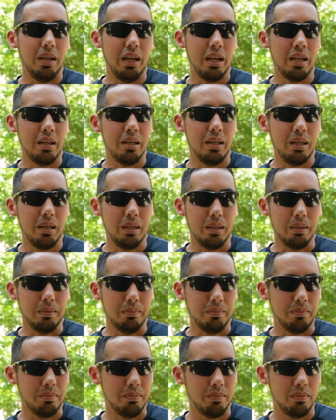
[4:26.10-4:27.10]
and.
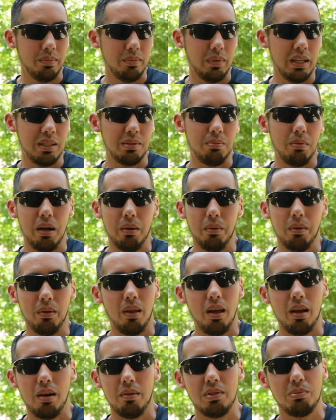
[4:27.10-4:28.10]
Um, that's why with
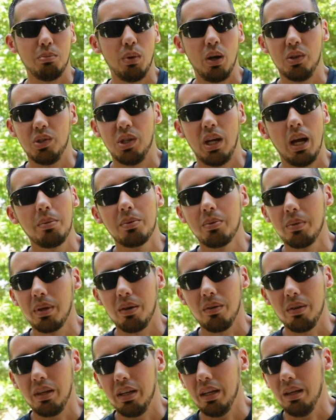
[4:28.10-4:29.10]
a lot of small jobs we
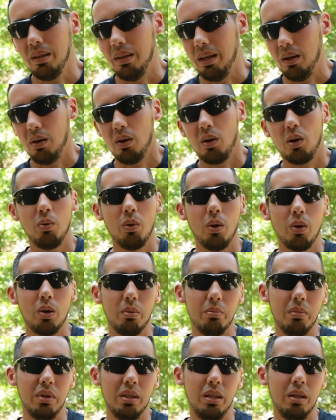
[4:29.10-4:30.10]
don't get, like I'll quote
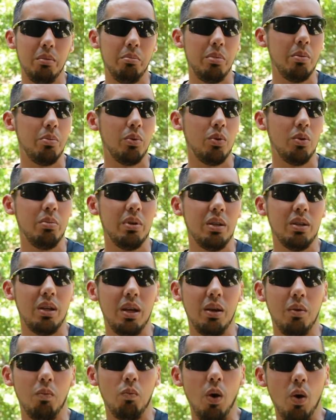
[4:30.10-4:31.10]
them and then people will be
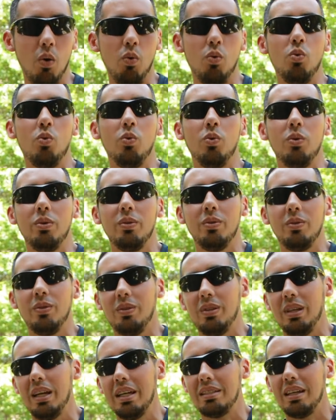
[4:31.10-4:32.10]
like, whoa,
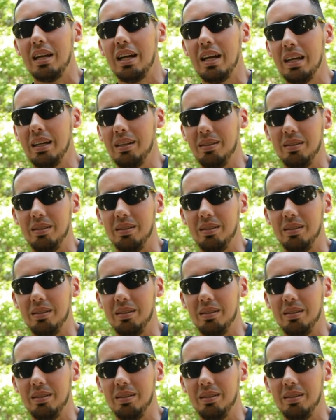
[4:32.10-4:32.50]
that's high.